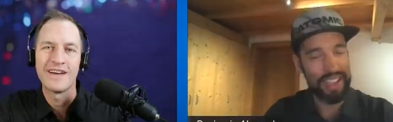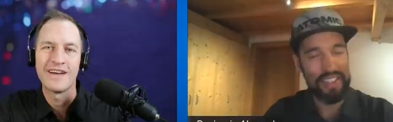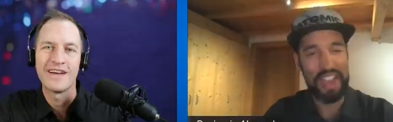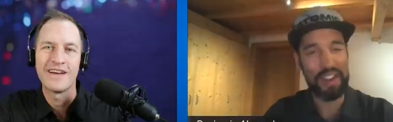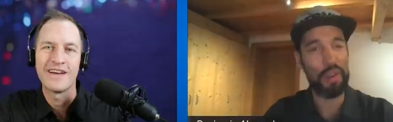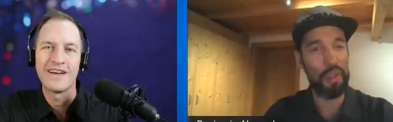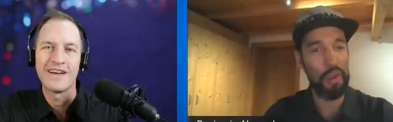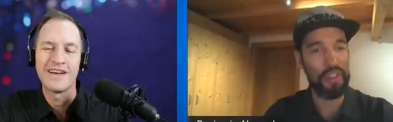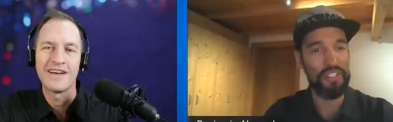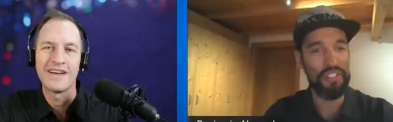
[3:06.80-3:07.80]
Speaker 1: I had a
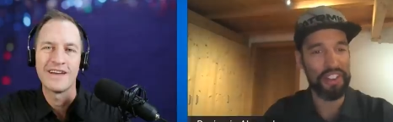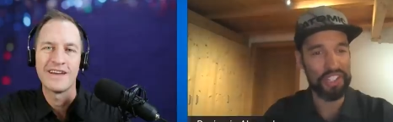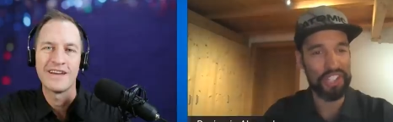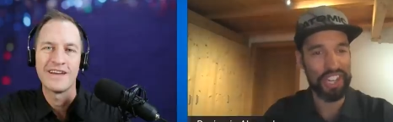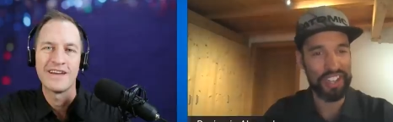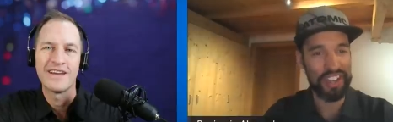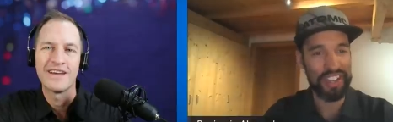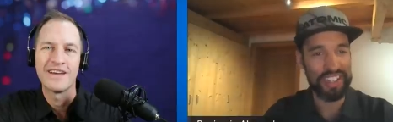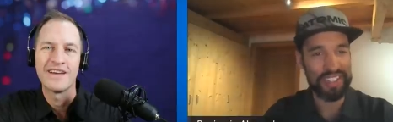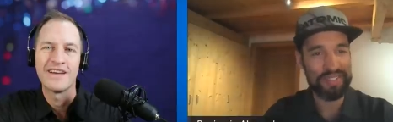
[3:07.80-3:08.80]
lot of fun in
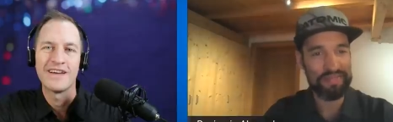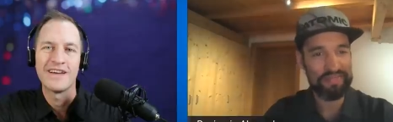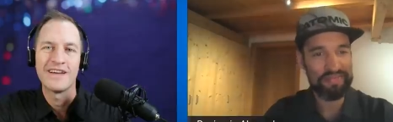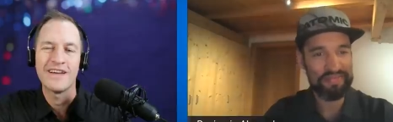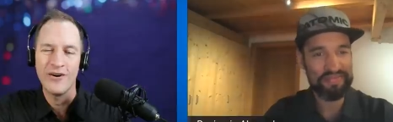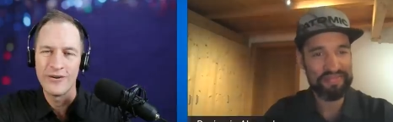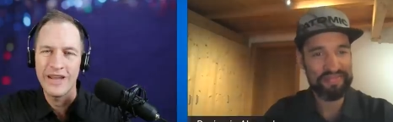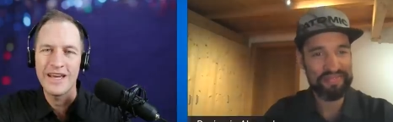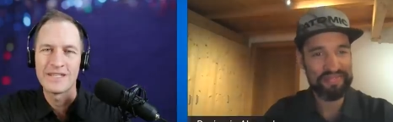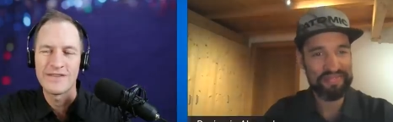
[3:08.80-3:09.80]
Shanghai.
Speaker 2: Oh,
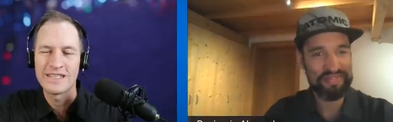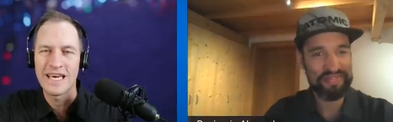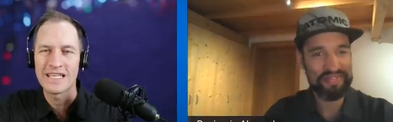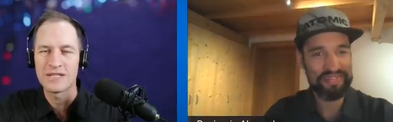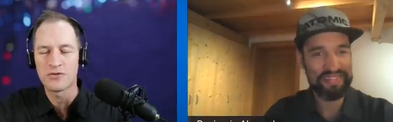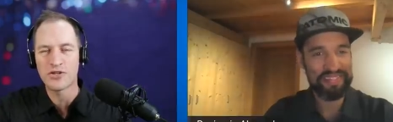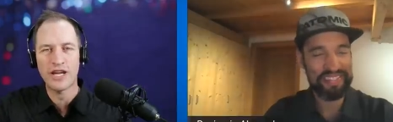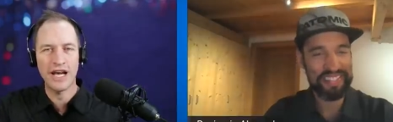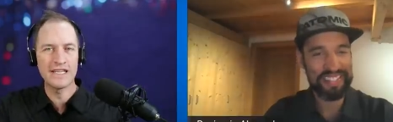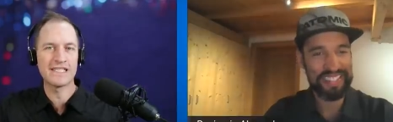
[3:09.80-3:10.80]
nice. Fantastic. Well,
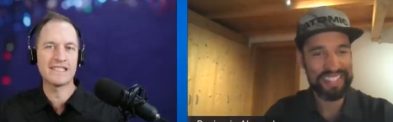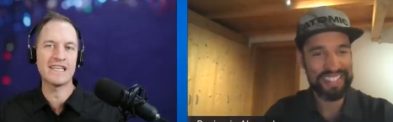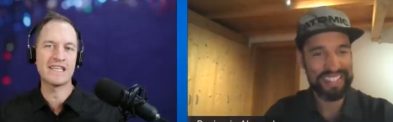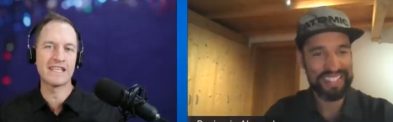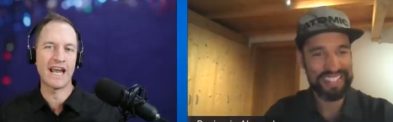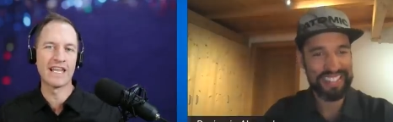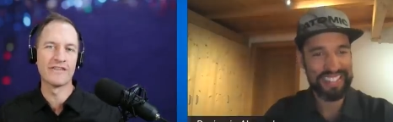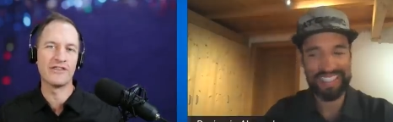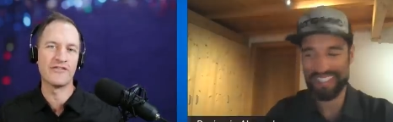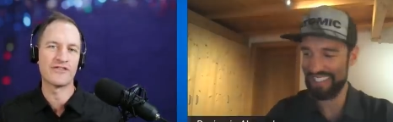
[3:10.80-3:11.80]
Shanghai is the city that I
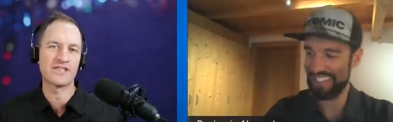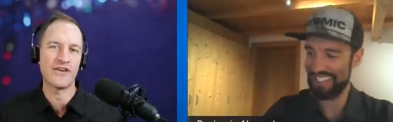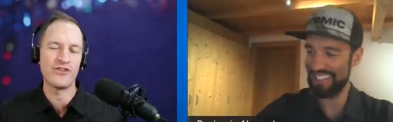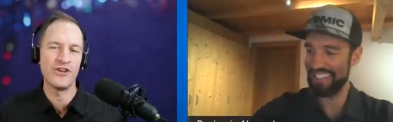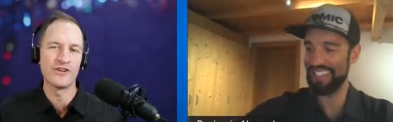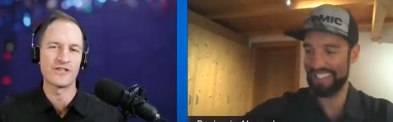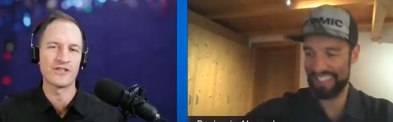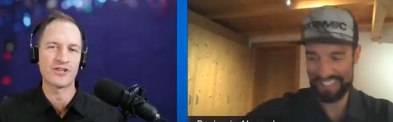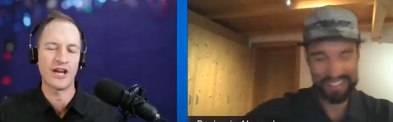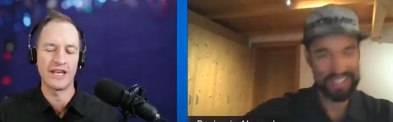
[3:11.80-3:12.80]
lived in for 7 years
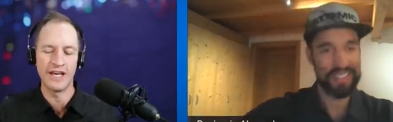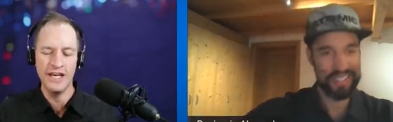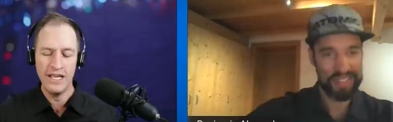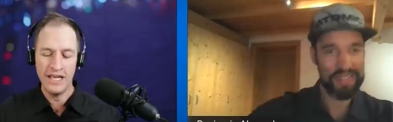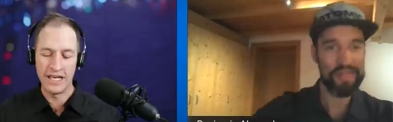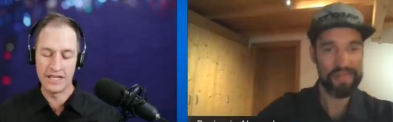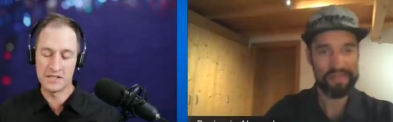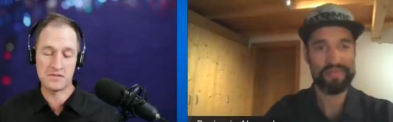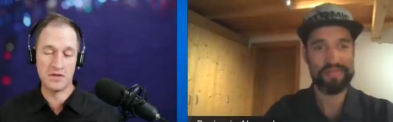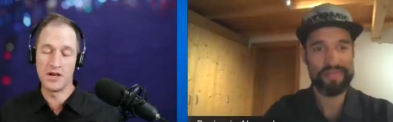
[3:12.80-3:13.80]
in China. It
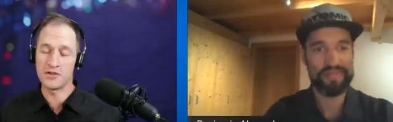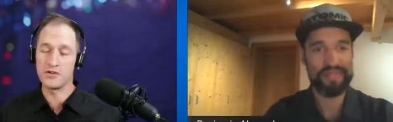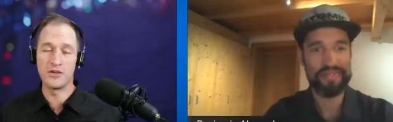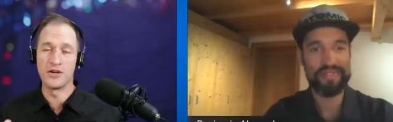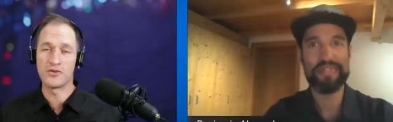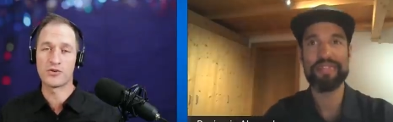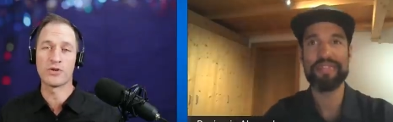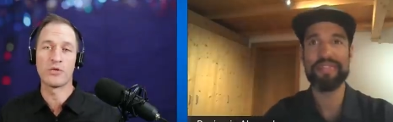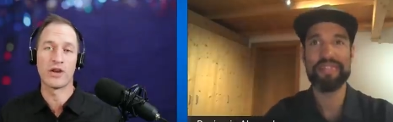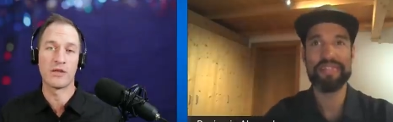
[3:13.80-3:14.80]
is, you know,
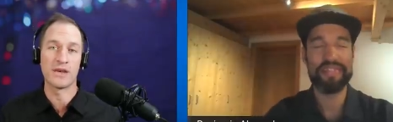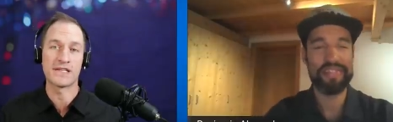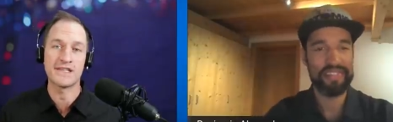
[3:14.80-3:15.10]
truly one of the best